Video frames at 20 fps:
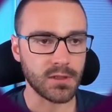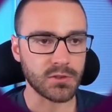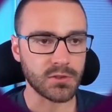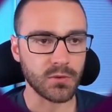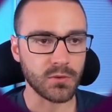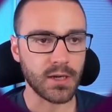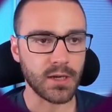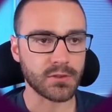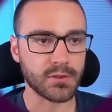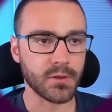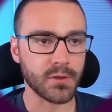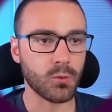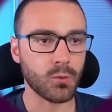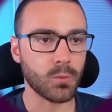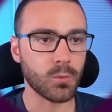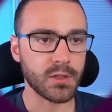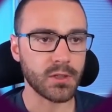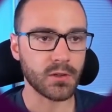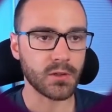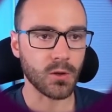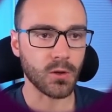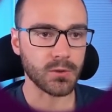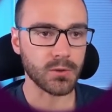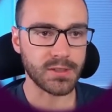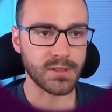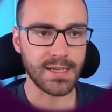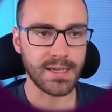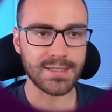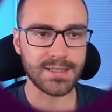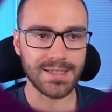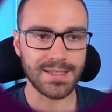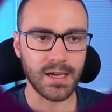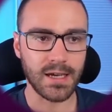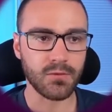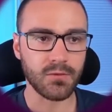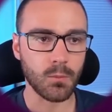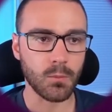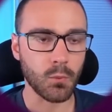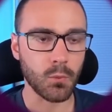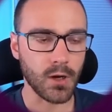directory will be called
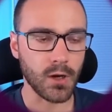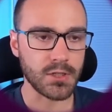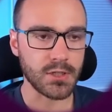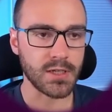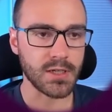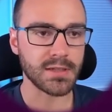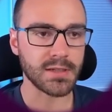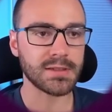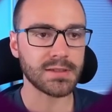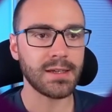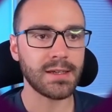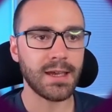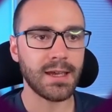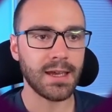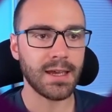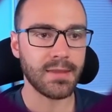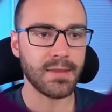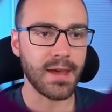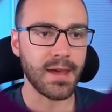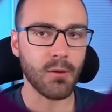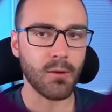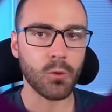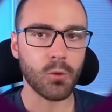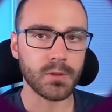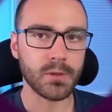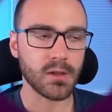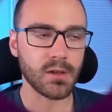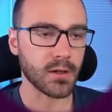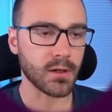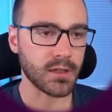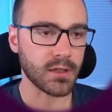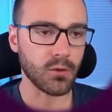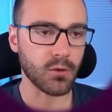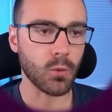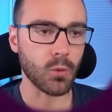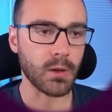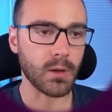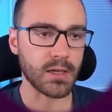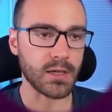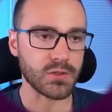test-project, and that will be our Git
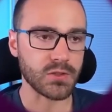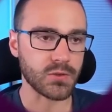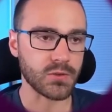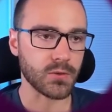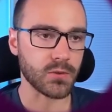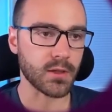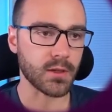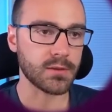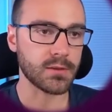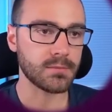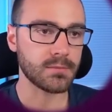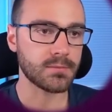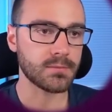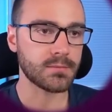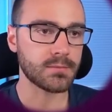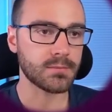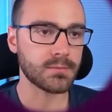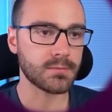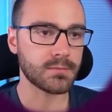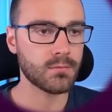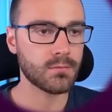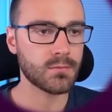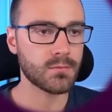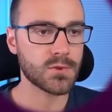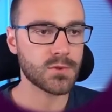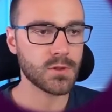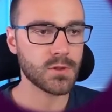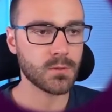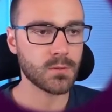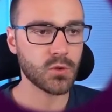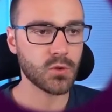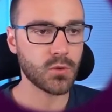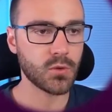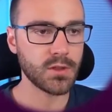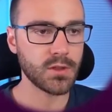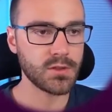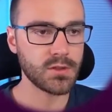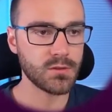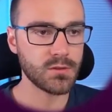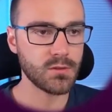repository. So I'm
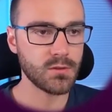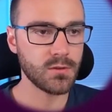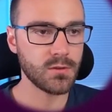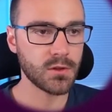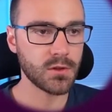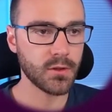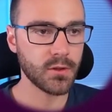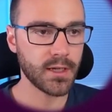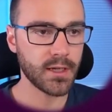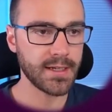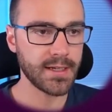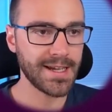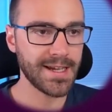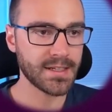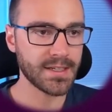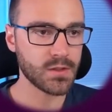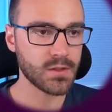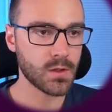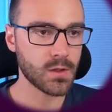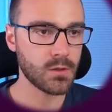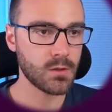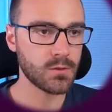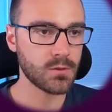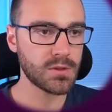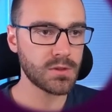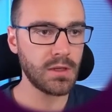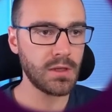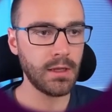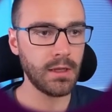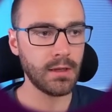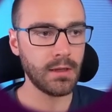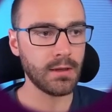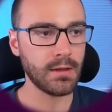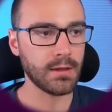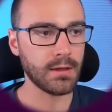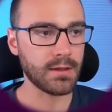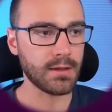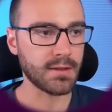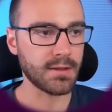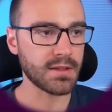going to go ahead and execute
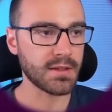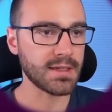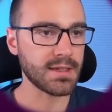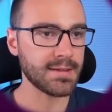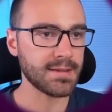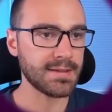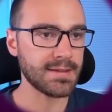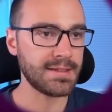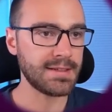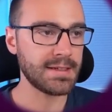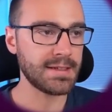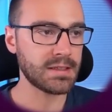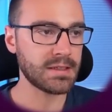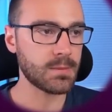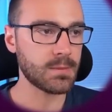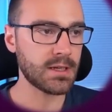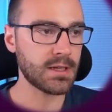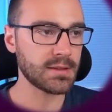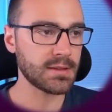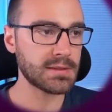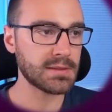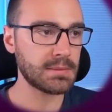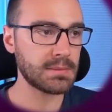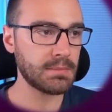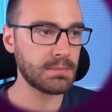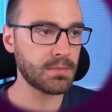the git init command,